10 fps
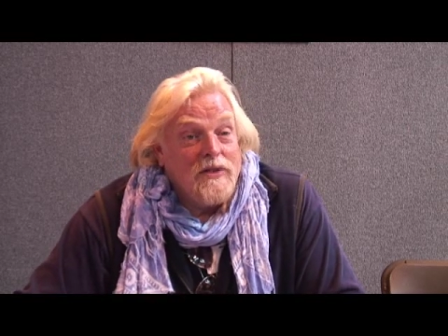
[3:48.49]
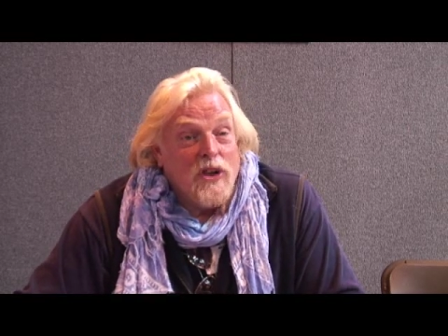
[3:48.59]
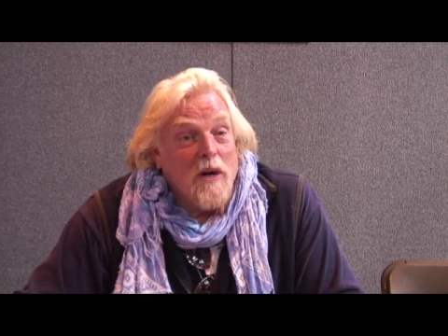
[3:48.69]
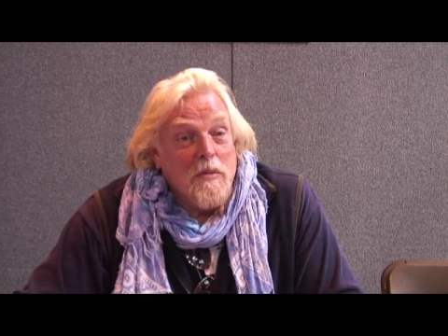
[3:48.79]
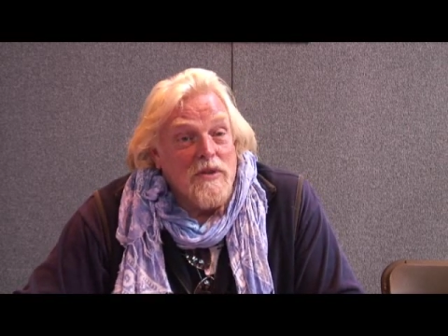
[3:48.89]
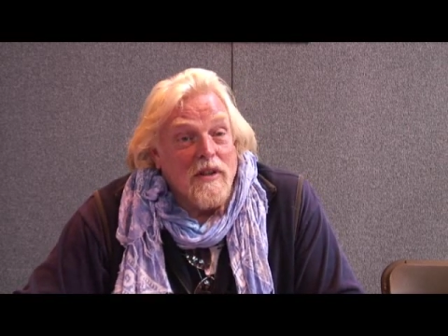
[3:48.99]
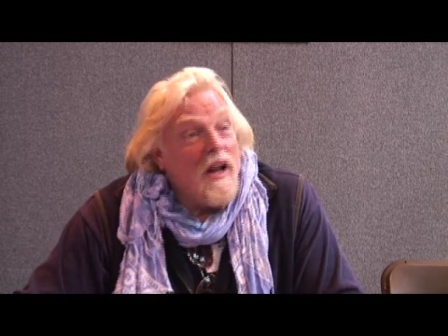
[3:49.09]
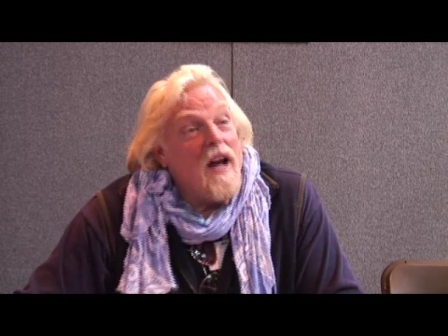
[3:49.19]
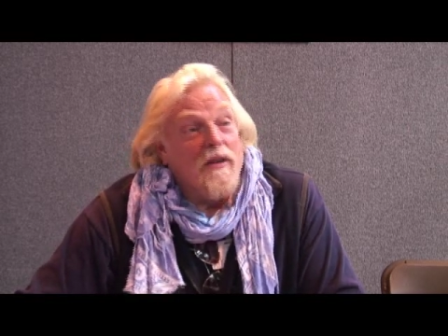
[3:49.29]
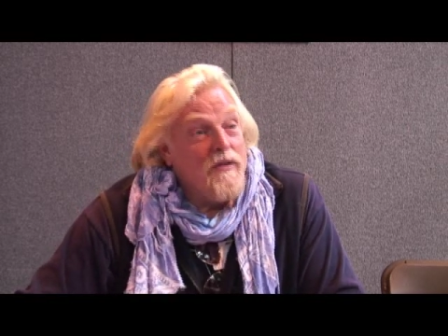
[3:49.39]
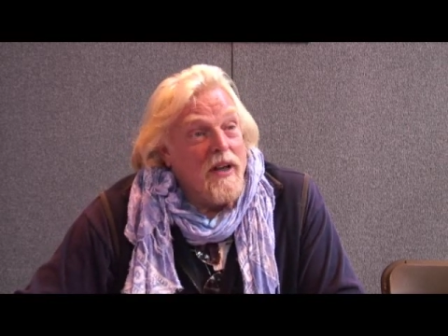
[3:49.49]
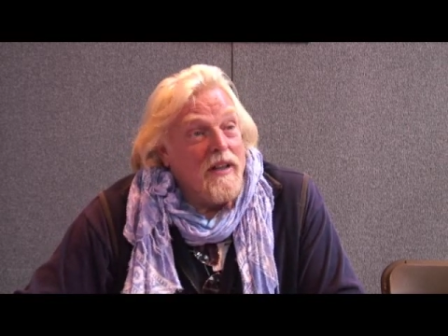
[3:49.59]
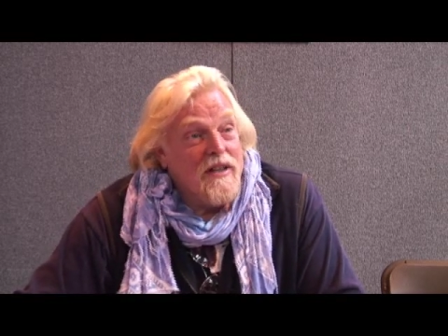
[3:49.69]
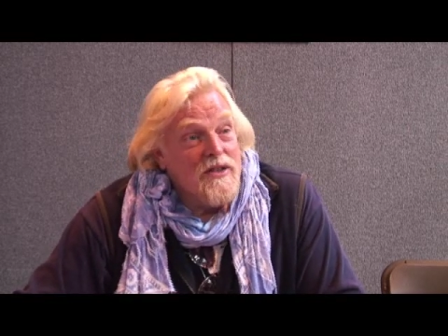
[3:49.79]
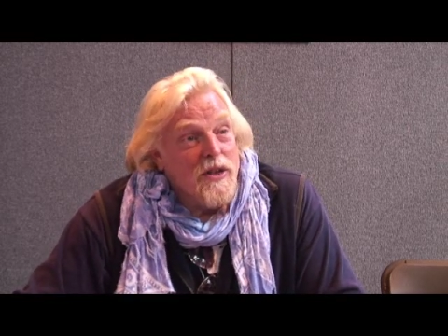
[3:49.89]
Sharpe was a lot of
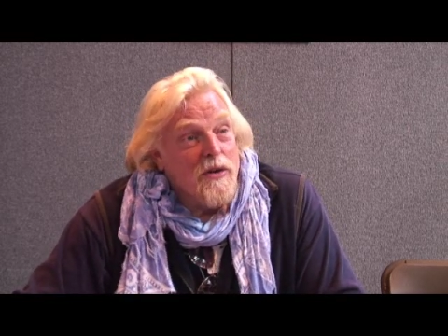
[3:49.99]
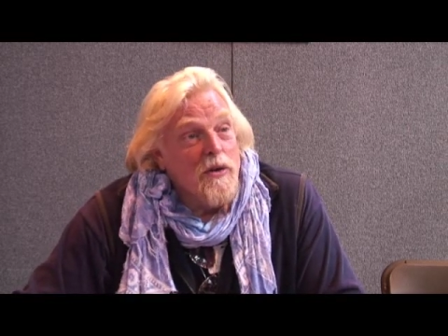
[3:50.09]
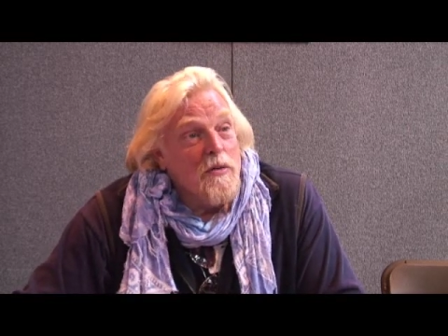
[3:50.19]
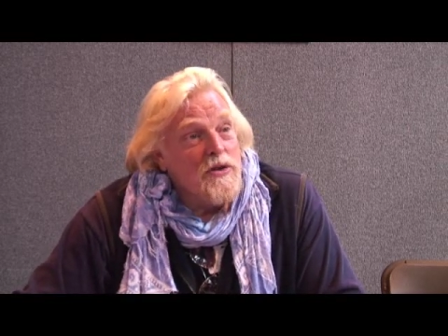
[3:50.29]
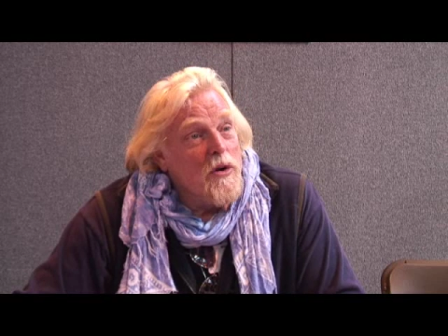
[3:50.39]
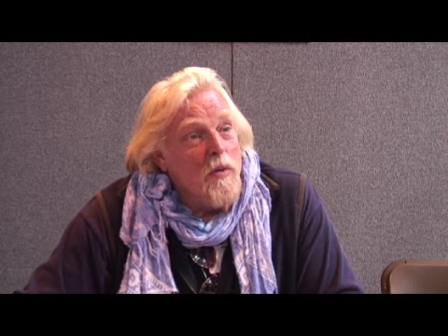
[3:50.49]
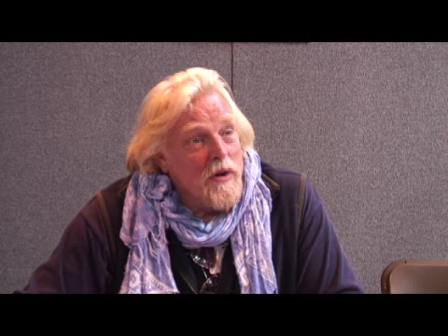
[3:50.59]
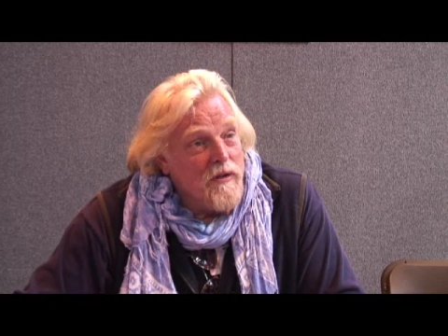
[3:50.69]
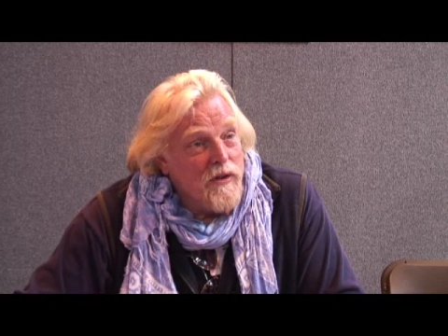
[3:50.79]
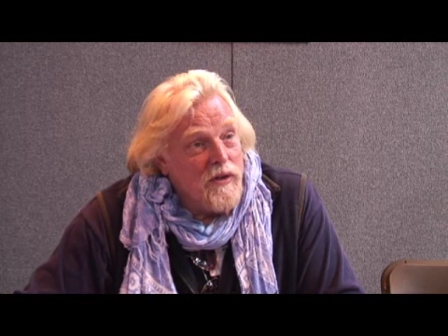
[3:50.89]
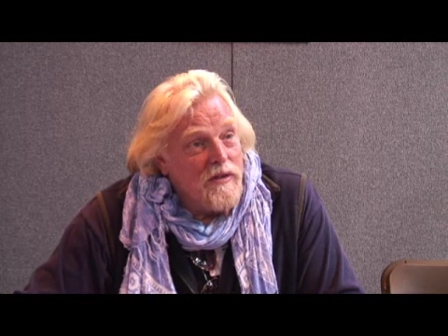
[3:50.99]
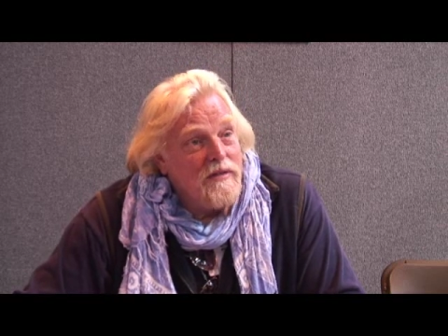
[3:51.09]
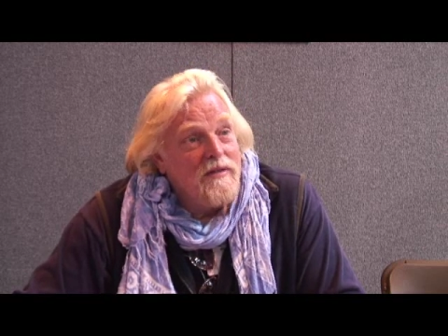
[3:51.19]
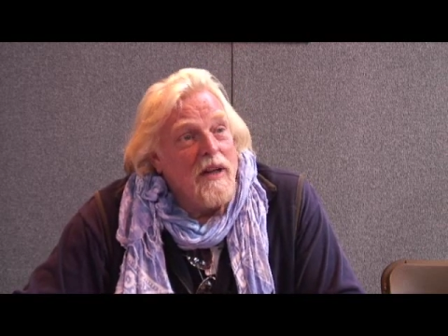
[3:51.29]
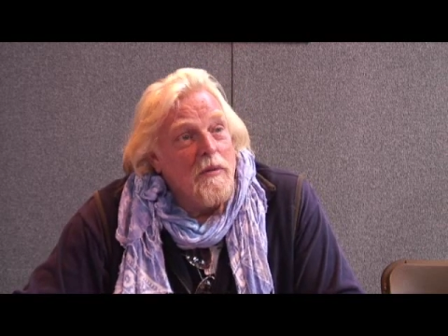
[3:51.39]
fun because the crew was so wonderful,
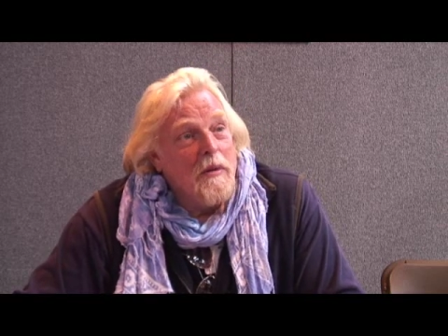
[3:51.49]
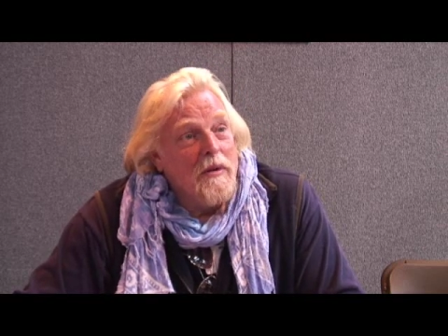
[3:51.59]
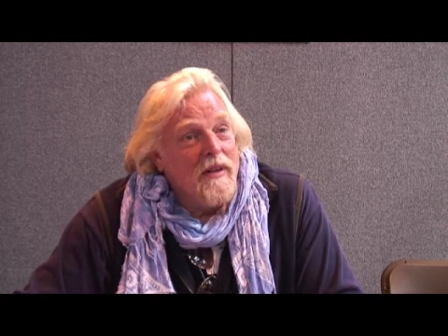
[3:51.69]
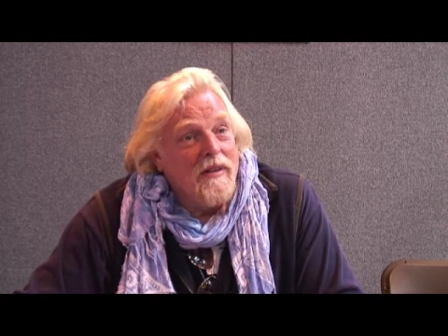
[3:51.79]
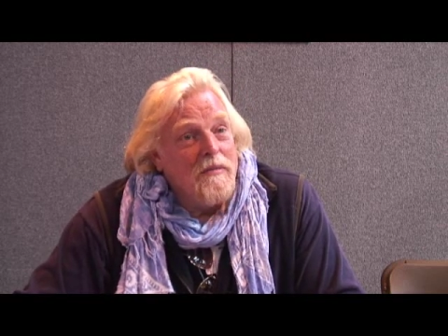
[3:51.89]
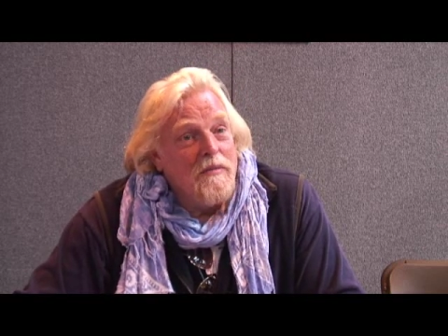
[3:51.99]
and we were in the